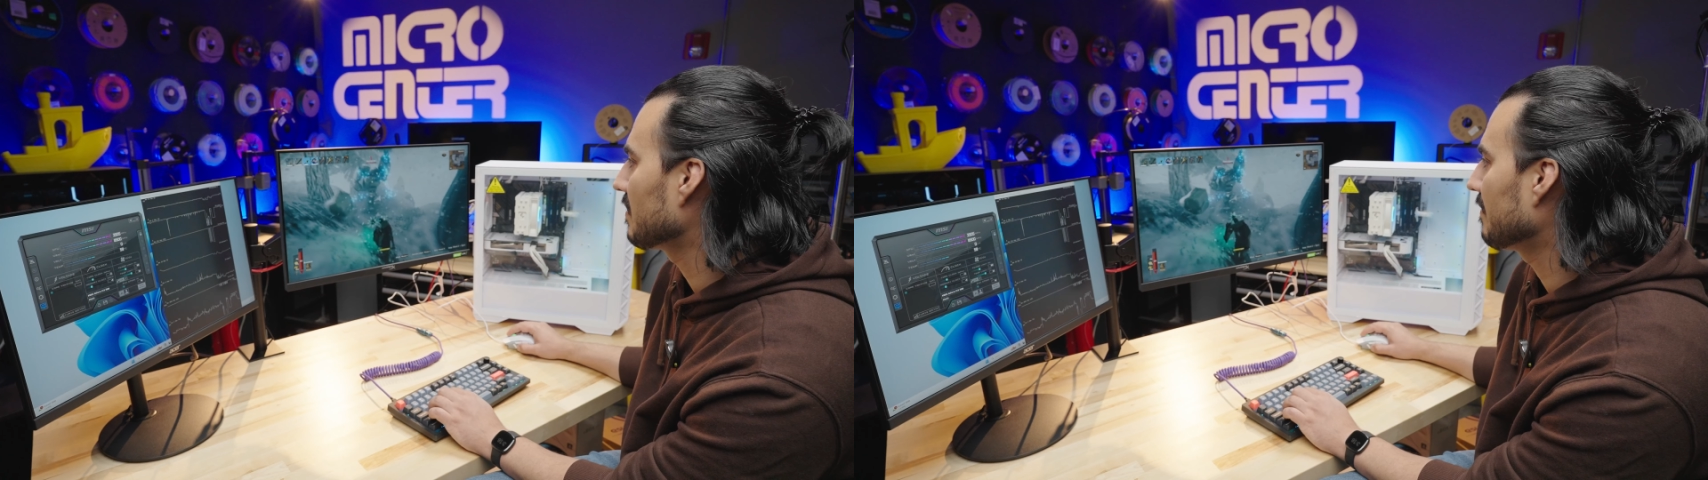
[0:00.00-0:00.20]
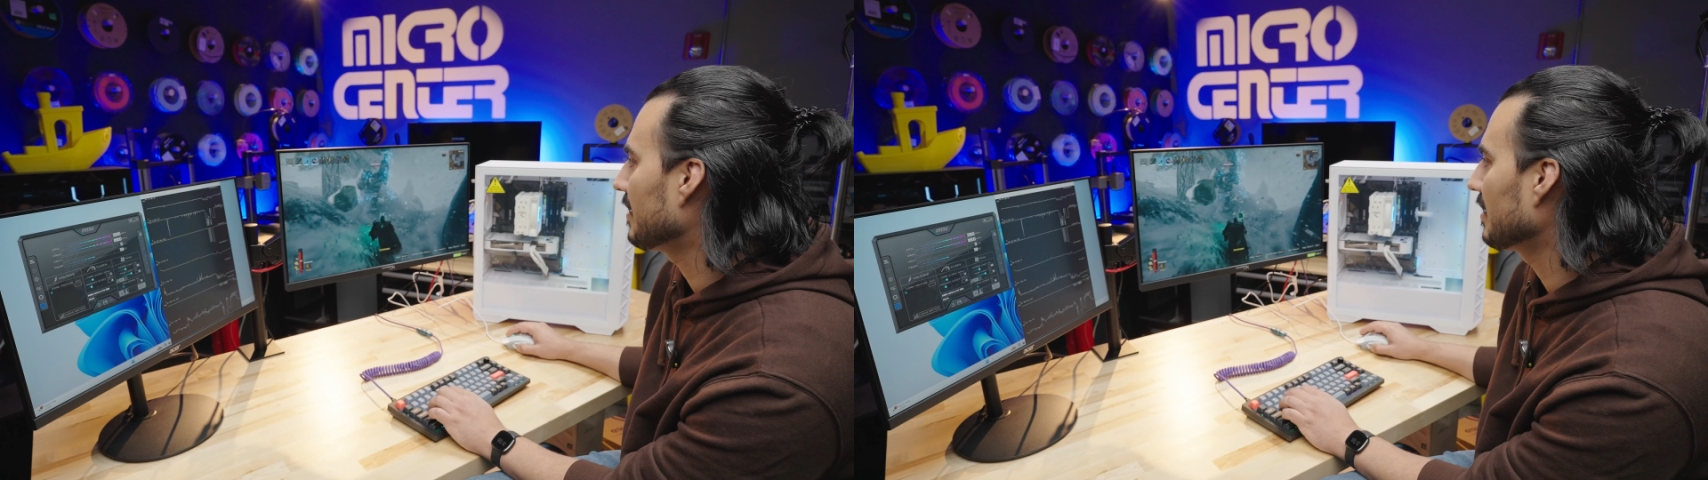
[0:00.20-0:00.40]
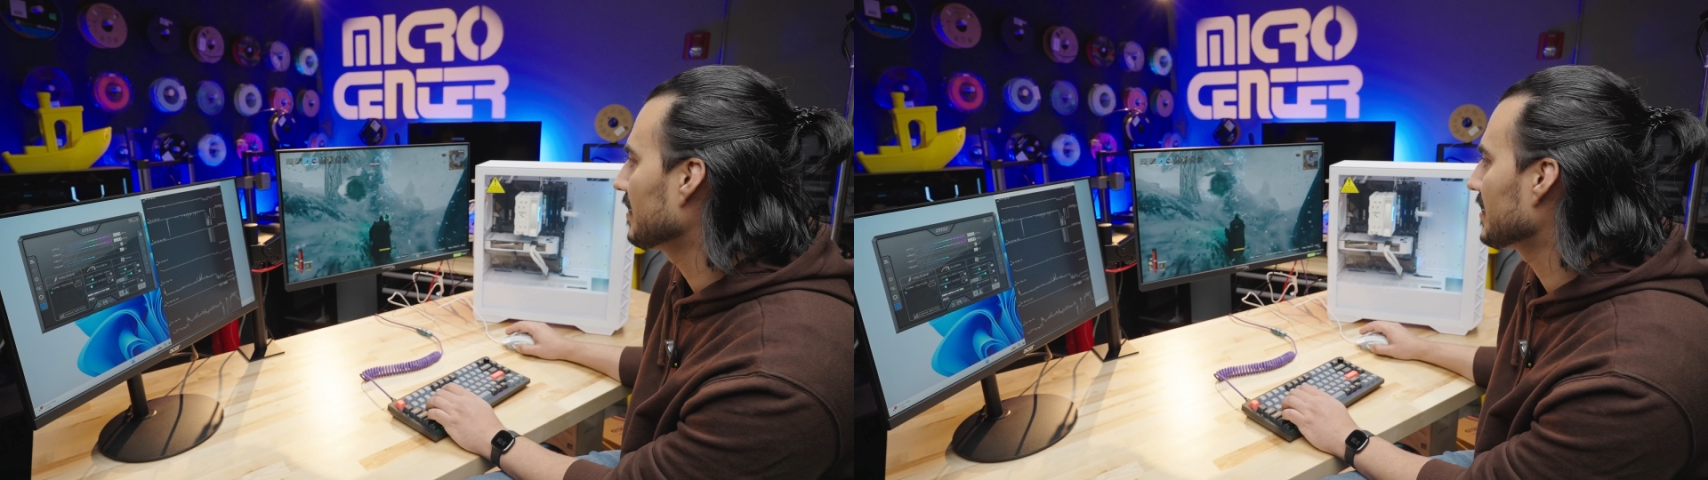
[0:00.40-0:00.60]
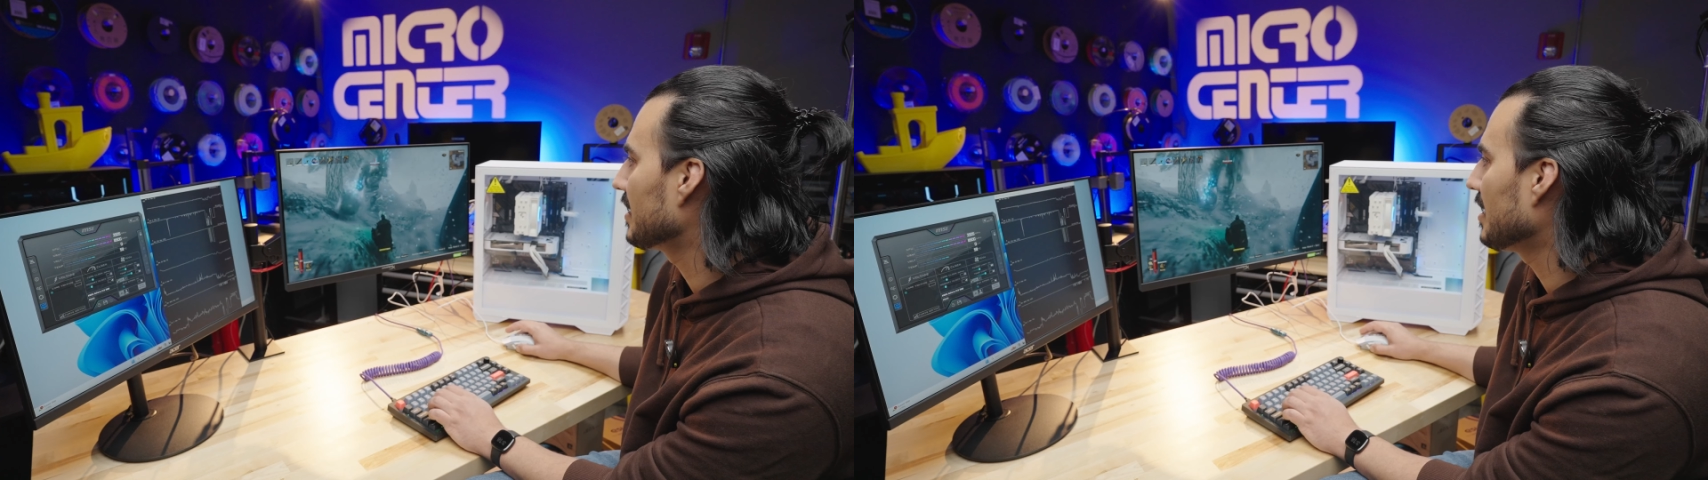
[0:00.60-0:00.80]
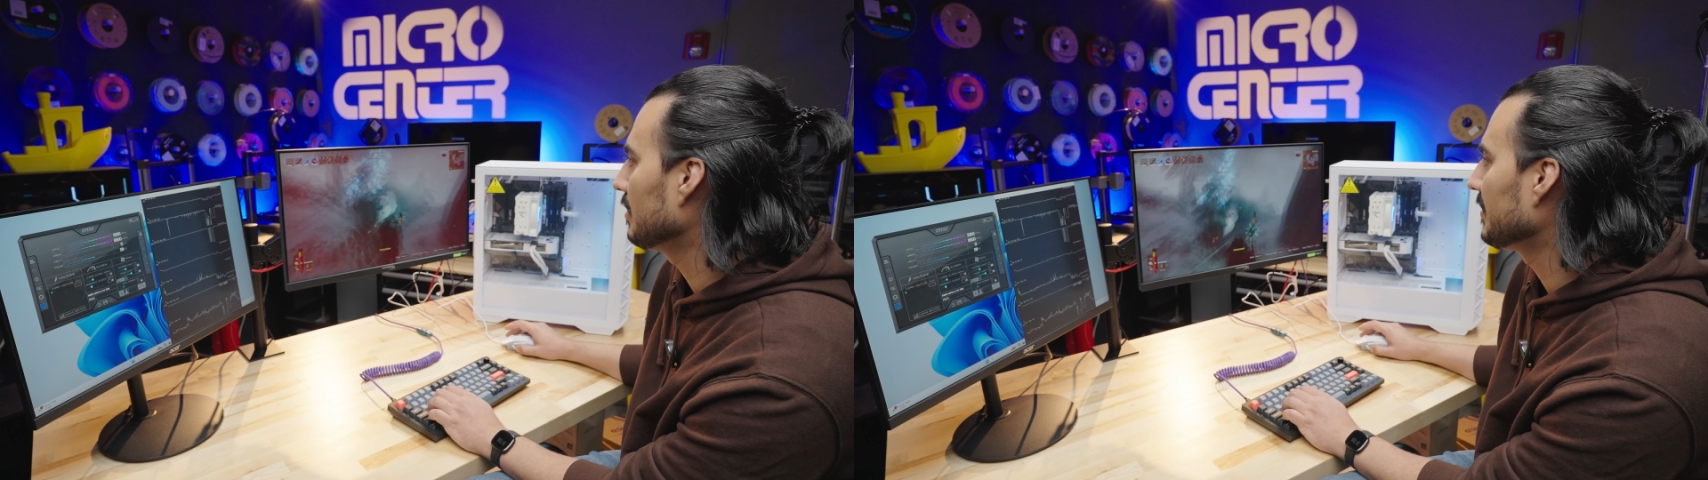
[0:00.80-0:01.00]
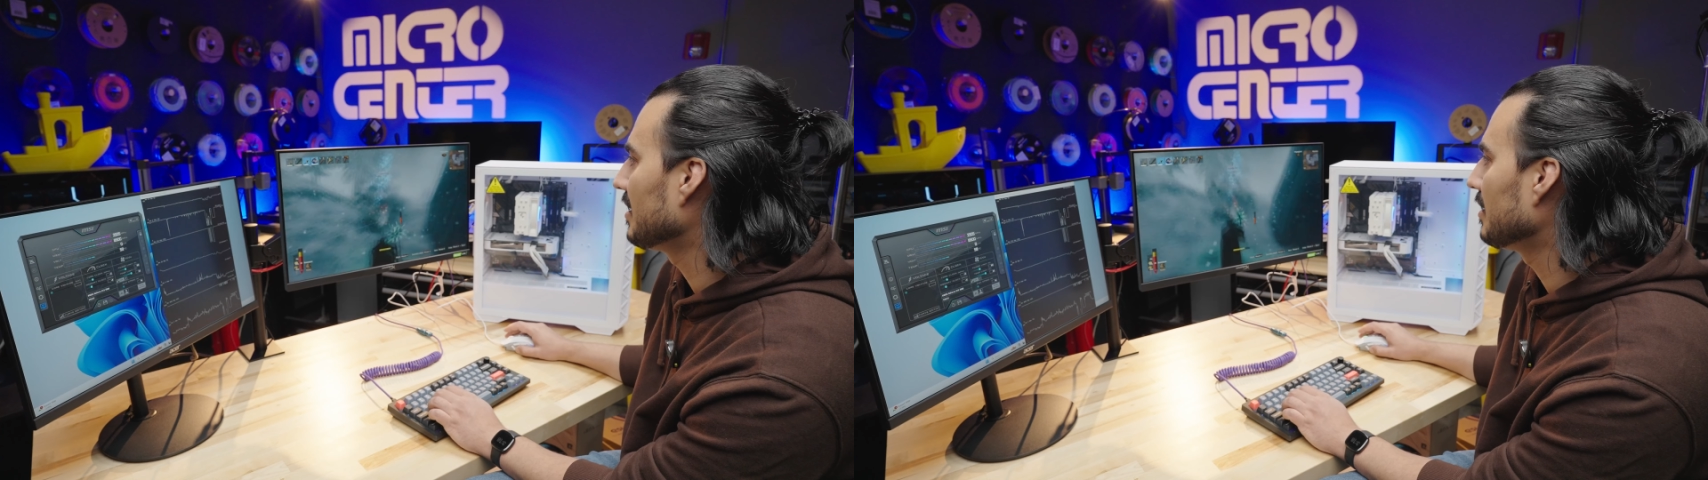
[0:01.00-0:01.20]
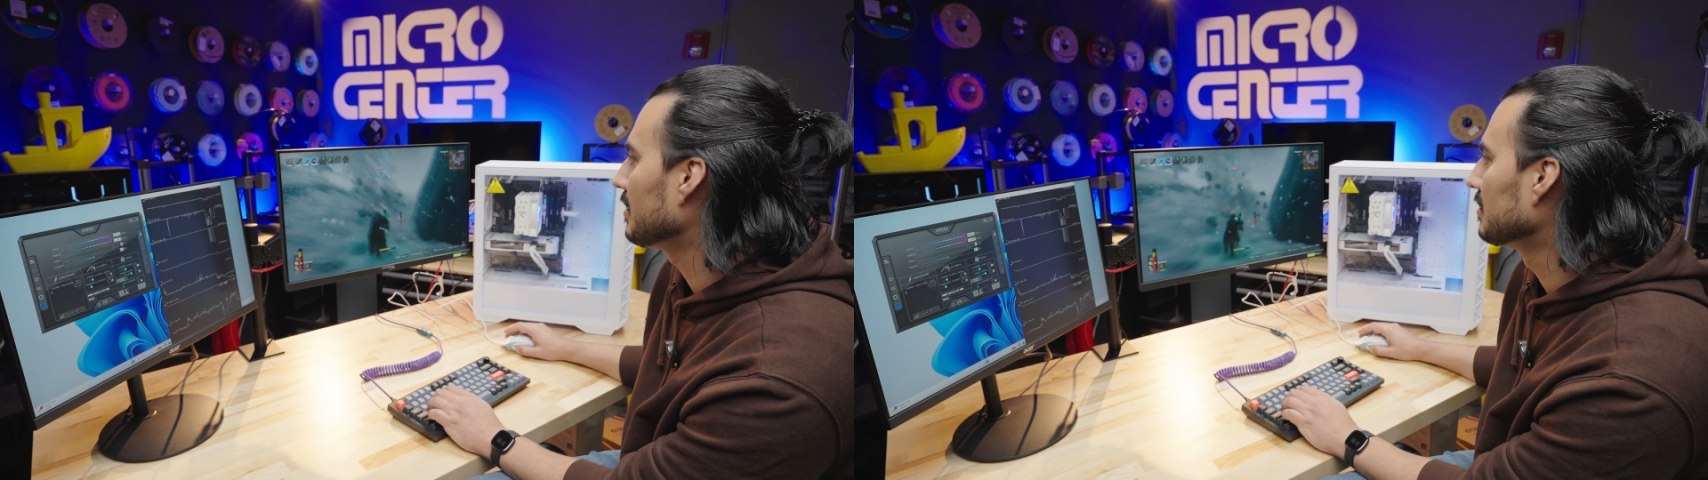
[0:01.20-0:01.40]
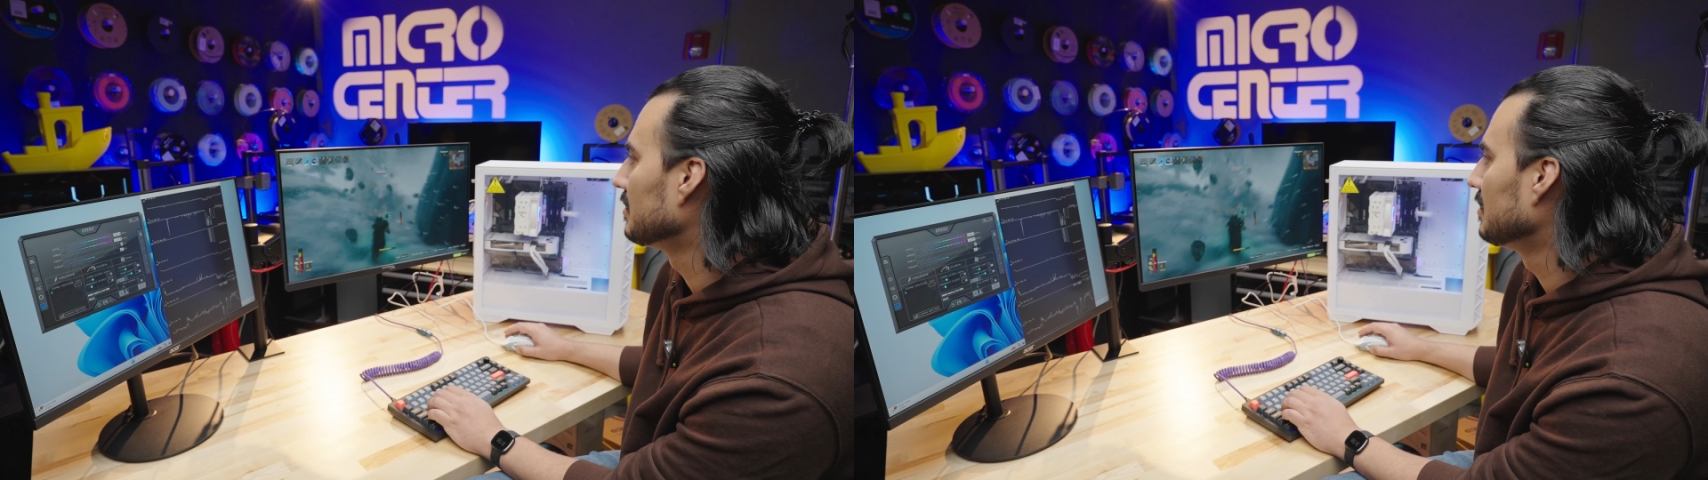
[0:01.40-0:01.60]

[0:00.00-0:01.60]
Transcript: you're fighting this golem here.